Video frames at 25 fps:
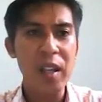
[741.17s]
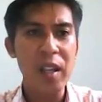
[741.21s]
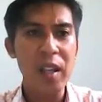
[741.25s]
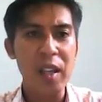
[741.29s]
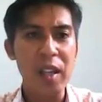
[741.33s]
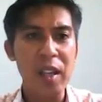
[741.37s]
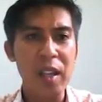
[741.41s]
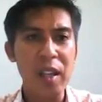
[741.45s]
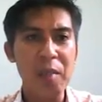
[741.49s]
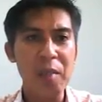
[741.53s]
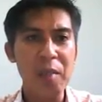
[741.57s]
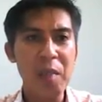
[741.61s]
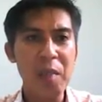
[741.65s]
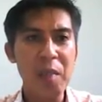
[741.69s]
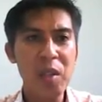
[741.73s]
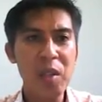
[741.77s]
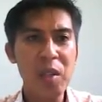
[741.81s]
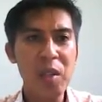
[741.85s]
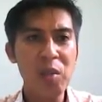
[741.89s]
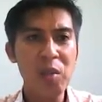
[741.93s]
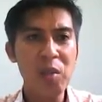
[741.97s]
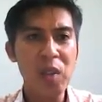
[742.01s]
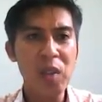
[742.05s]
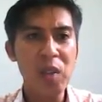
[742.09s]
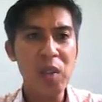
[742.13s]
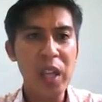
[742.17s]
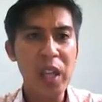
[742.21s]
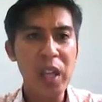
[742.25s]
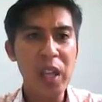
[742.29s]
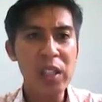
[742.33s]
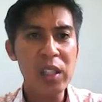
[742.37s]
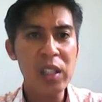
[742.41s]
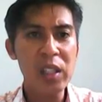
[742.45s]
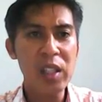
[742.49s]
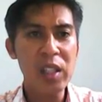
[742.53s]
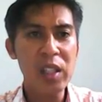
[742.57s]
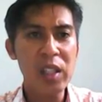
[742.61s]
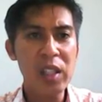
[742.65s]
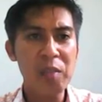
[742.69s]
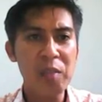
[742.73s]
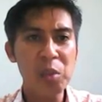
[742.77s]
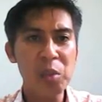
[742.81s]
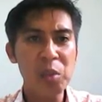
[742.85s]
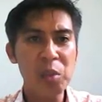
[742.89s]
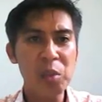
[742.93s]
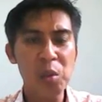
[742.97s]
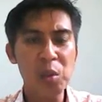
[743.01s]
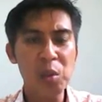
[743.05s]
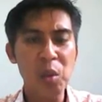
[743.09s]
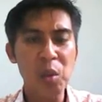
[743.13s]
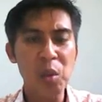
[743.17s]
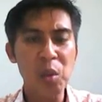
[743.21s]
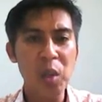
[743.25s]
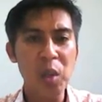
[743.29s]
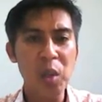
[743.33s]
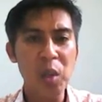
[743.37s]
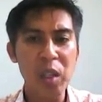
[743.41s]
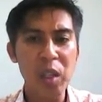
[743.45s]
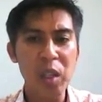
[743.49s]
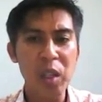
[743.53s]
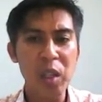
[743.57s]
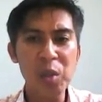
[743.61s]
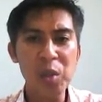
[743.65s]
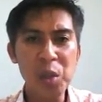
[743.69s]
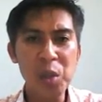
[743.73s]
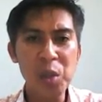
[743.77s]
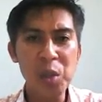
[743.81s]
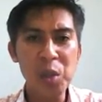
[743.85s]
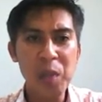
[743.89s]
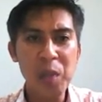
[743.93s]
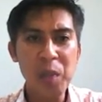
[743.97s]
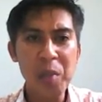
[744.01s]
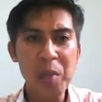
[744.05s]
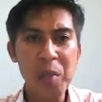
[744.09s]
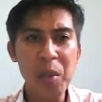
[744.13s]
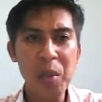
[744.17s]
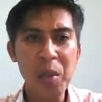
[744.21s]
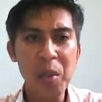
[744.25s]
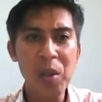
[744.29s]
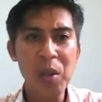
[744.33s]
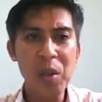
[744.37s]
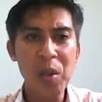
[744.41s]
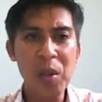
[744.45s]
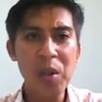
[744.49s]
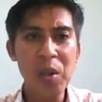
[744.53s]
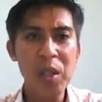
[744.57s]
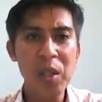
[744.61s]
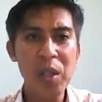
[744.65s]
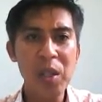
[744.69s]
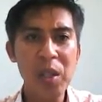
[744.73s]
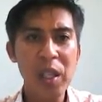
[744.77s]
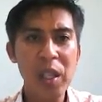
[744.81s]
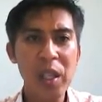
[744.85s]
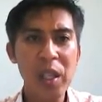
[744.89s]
and maybe you would like them to look at the newspaper,